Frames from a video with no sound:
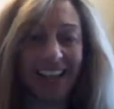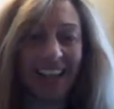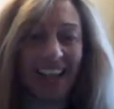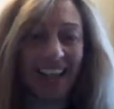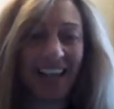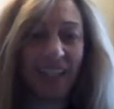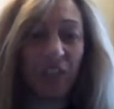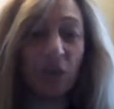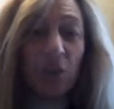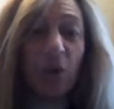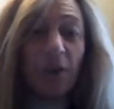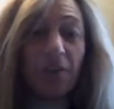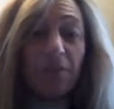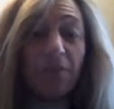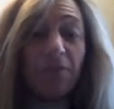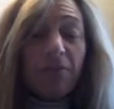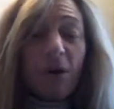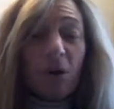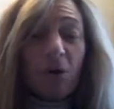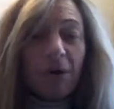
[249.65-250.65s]
and you want to
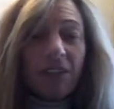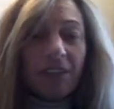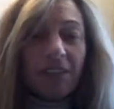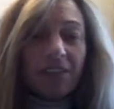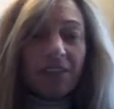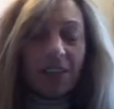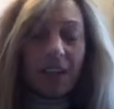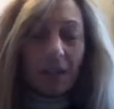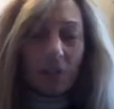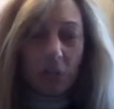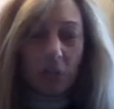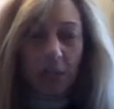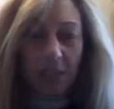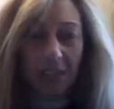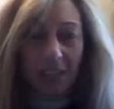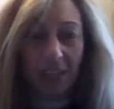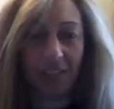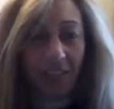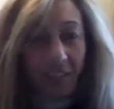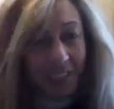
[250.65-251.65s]
focus on
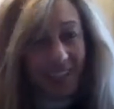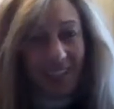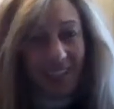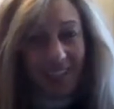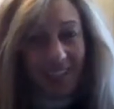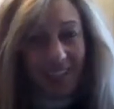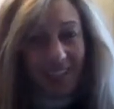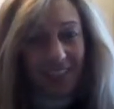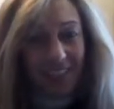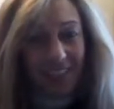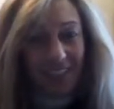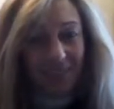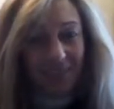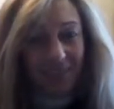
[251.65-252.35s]
what's good.